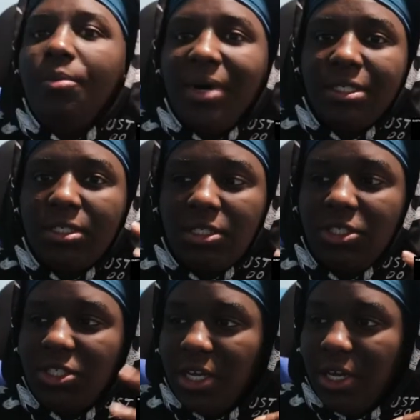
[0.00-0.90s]
On my
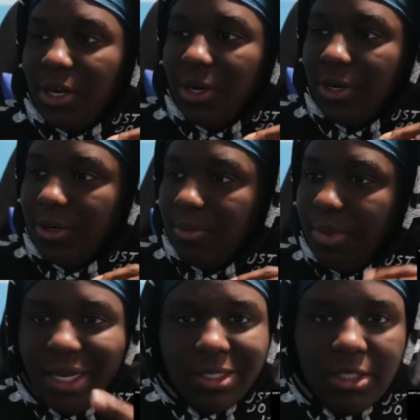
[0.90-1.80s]
CJ
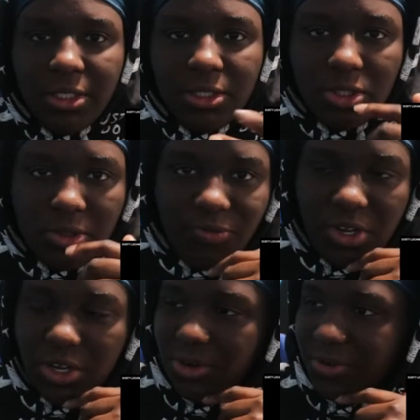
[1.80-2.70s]
politics
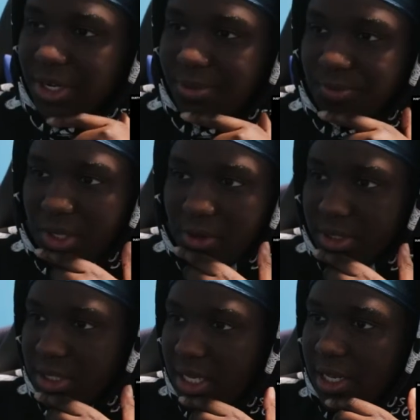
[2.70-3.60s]
video, right? I
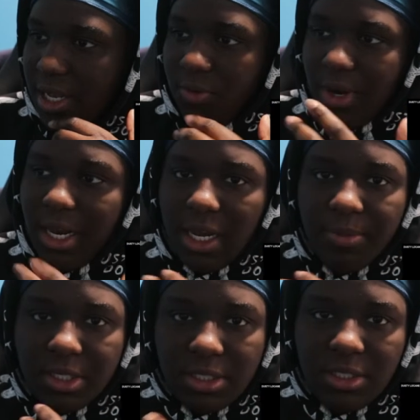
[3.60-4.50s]
was saying like what I like
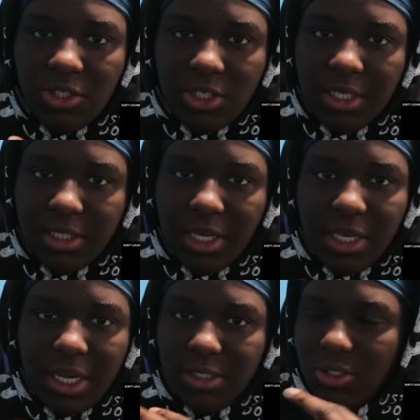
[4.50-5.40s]
about CJ is like
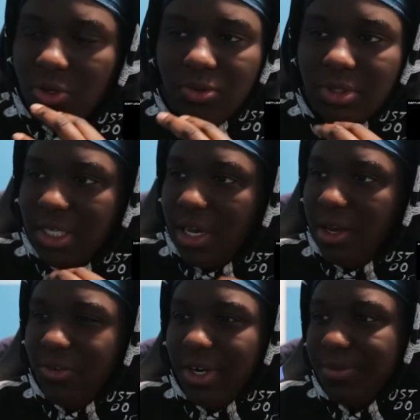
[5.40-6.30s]
he has his own
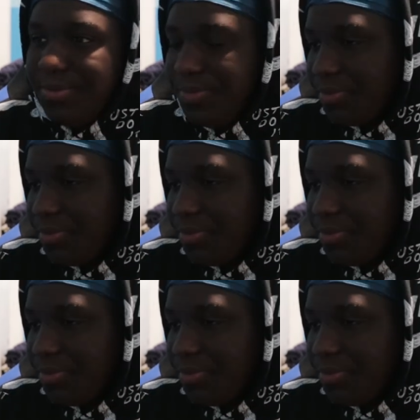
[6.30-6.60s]
sound, right?